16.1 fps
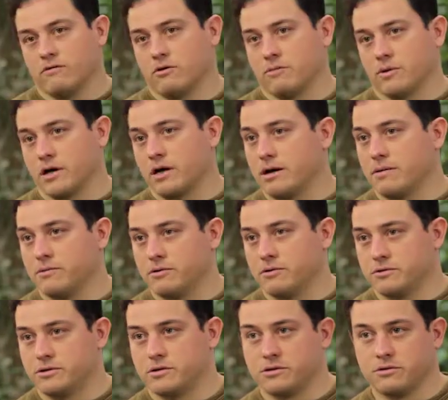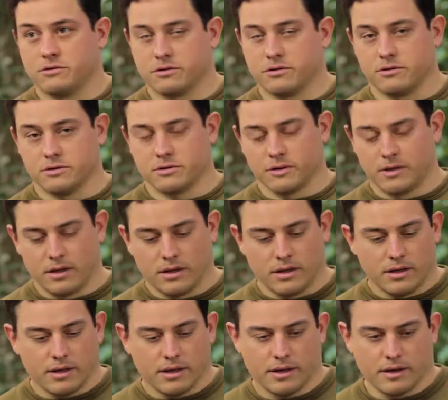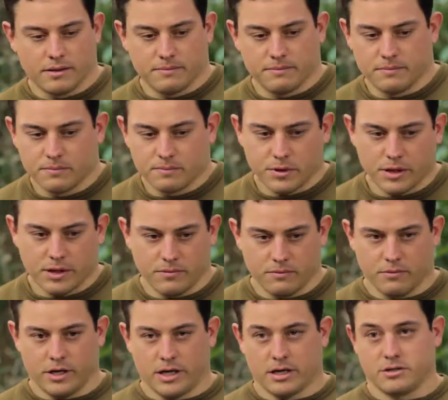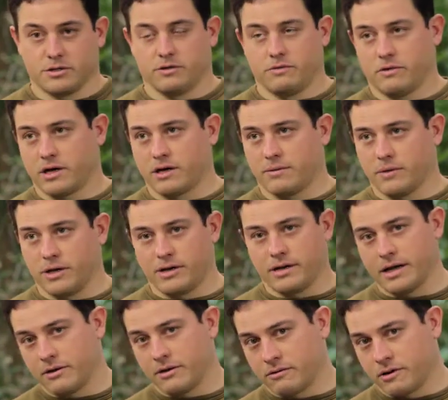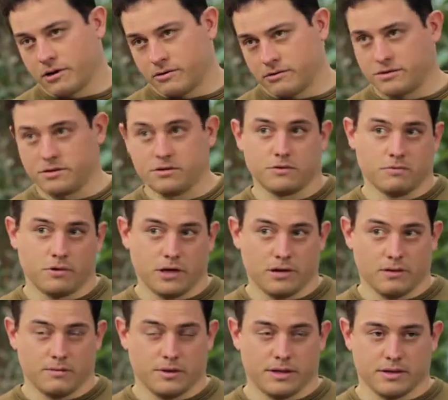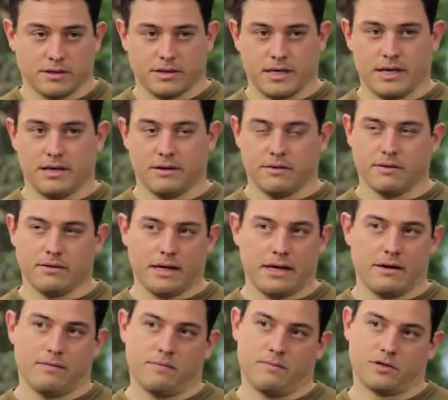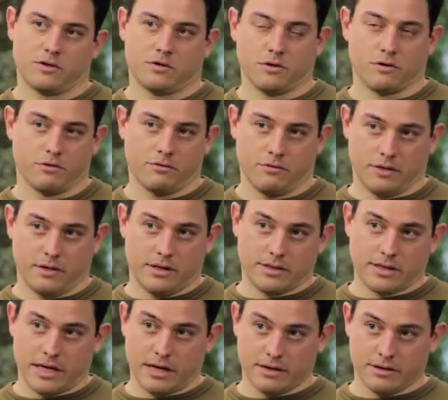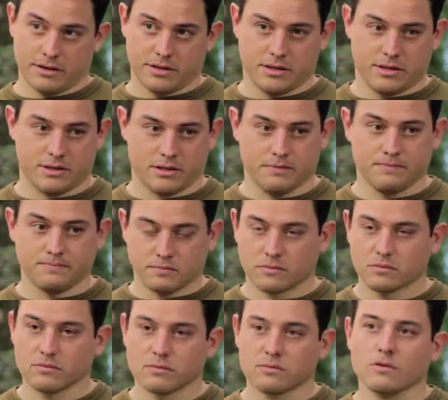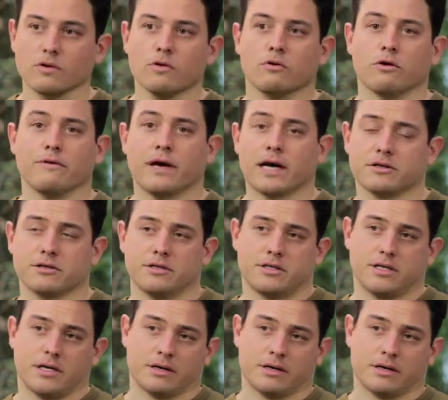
vermicompost users, but we actually recommend night crawlers as well, because they go through the entire system. We've actually